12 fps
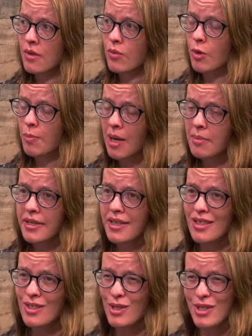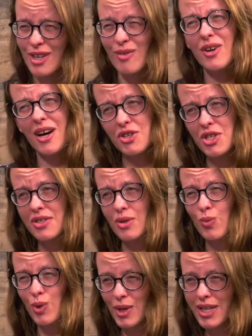Republicans are self-conscious
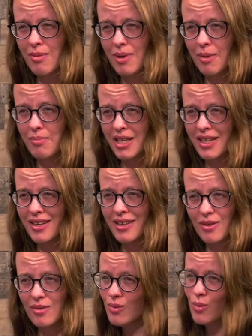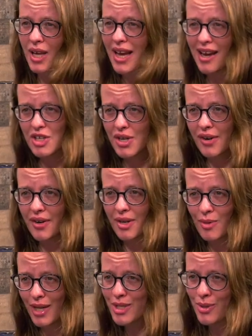and worried about being reactionary
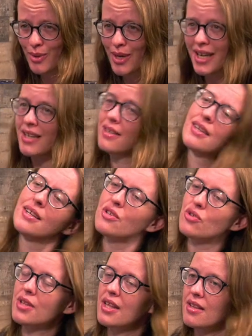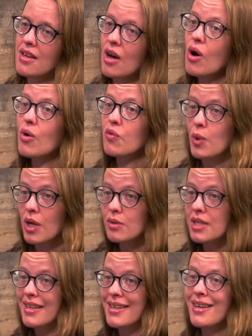or retrograde. So they think, oh, if we
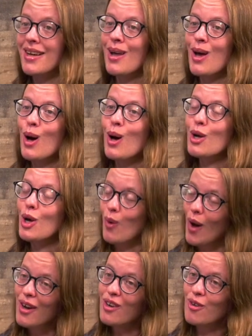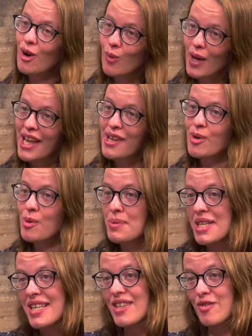only go out of our way to
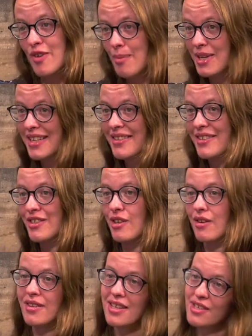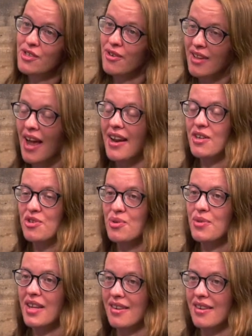appease feminists on this or that issue,